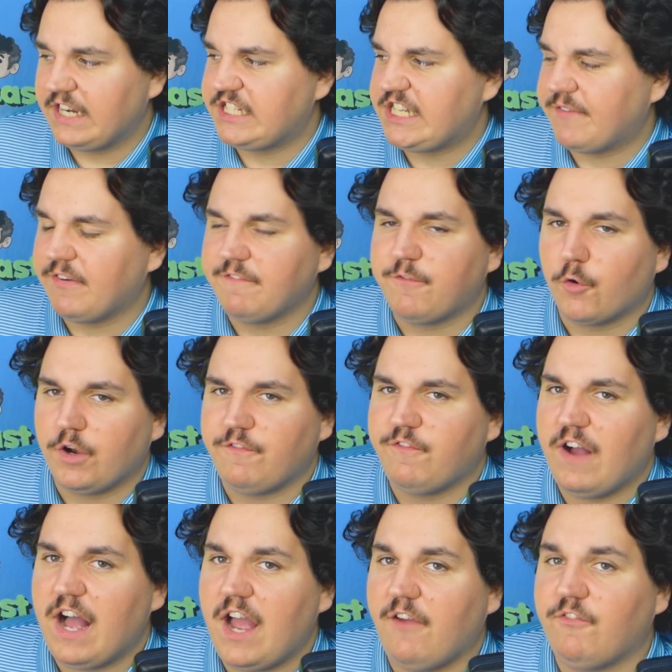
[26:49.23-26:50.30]

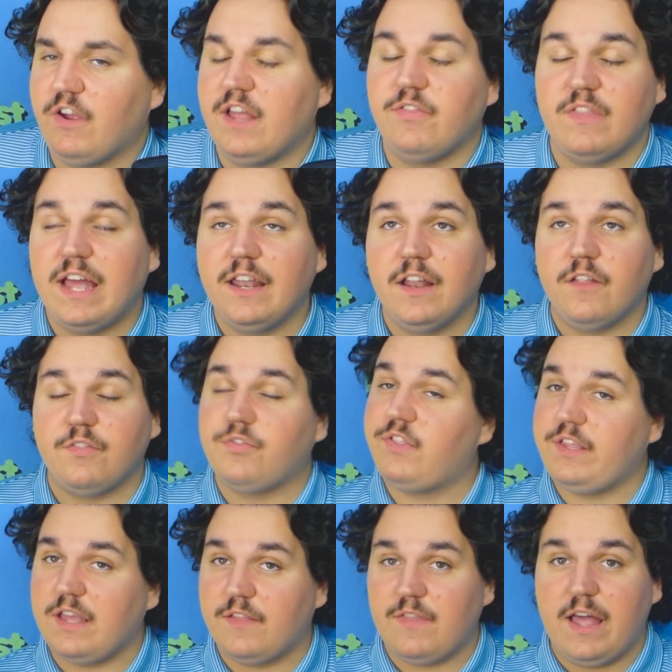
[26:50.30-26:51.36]
7:45, and
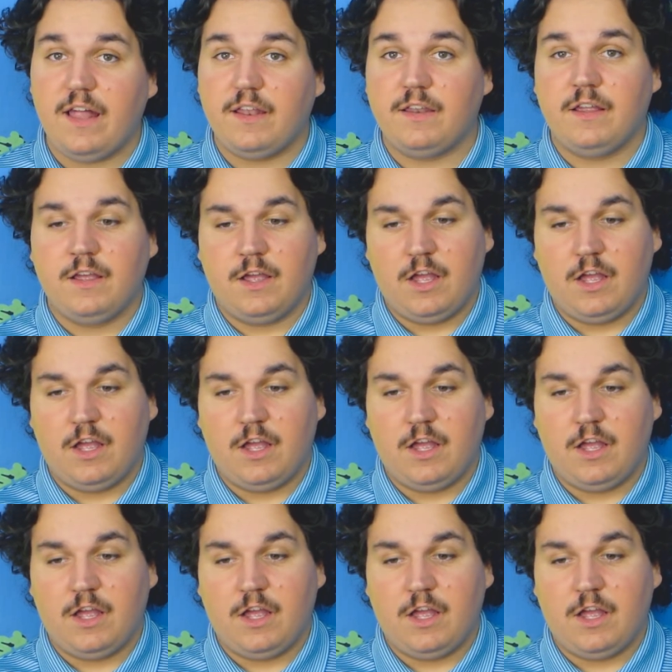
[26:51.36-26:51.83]
then